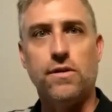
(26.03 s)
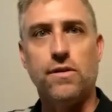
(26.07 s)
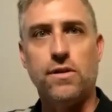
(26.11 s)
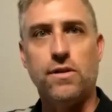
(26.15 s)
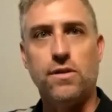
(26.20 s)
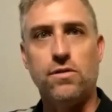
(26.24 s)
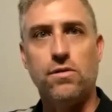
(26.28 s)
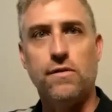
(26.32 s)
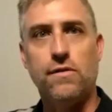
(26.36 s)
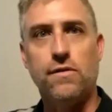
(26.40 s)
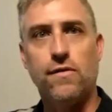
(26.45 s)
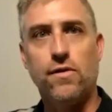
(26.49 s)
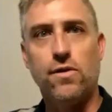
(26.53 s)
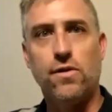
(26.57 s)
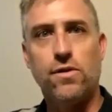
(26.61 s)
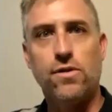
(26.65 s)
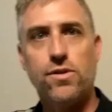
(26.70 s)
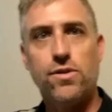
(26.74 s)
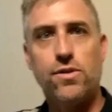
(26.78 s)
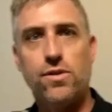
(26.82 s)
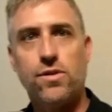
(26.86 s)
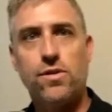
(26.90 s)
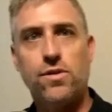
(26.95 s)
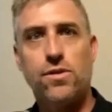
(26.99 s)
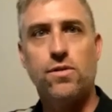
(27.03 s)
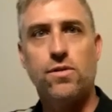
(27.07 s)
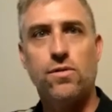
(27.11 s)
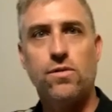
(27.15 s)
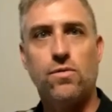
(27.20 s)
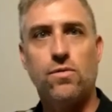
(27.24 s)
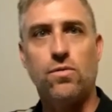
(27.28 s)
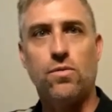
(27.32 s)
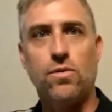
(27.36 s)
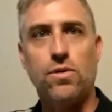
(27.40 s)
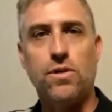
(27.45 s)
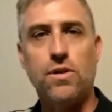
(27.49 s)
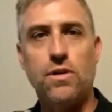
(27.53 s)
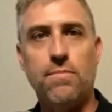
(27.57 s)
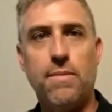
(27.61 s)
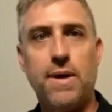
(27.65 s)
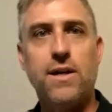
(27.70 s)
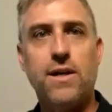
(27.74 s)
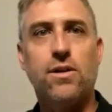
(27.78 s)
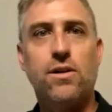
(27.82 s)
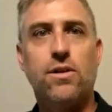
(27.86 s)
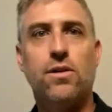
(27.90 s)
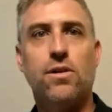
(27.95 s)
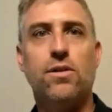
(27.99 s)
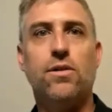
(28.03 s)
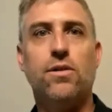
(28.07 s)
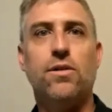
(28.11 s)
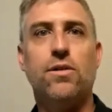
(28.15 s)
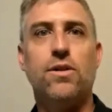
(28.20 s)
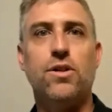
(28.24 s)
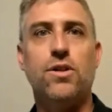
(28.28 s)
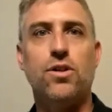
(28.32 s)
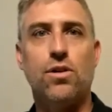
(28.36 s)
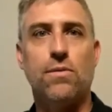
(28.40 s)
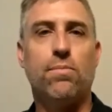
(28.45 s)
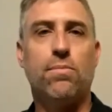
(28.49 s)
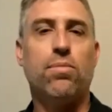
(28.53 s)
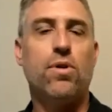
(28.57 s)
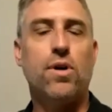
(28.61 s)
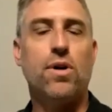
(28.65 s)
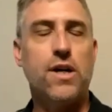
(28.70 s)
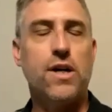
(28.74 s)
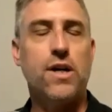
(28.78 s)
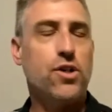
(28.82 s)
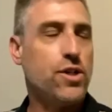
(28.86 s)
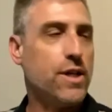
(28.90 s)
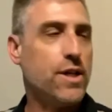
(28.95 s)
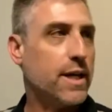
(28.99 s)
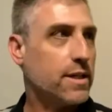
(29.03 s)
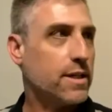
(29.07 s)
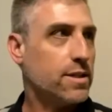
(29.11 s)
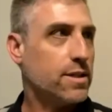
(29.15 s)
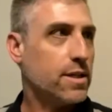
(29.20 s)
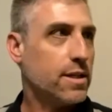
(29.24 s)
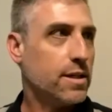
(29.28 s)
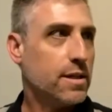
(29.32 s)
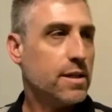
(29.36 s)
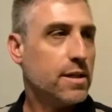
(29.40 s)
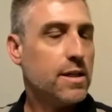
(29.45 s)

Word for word: universe or you make her your project,